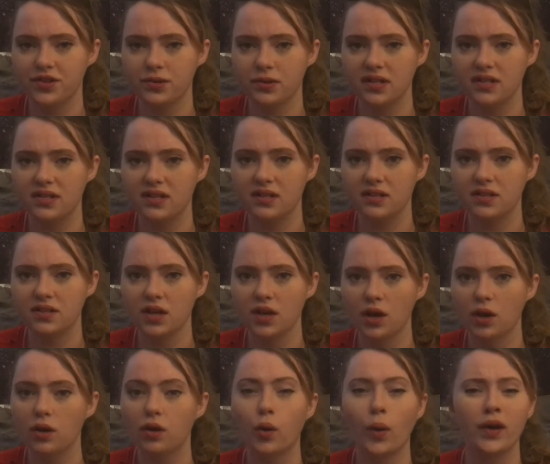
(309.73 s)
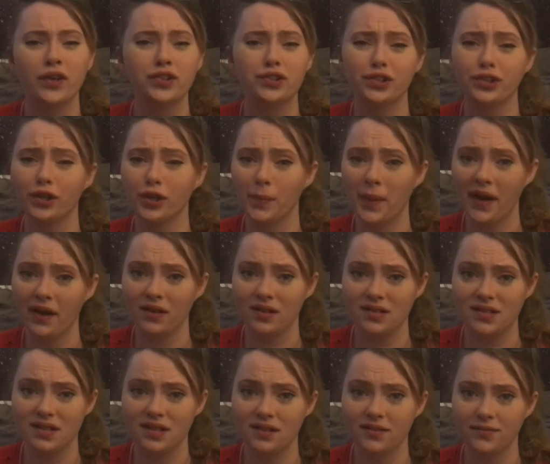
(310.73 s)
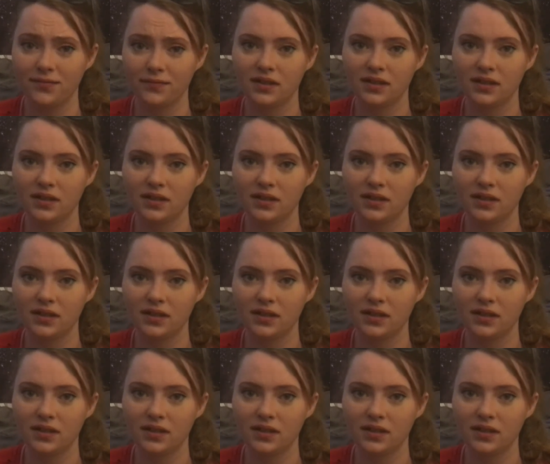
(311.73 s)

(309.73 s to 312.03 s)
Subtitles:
choices or question her parenting?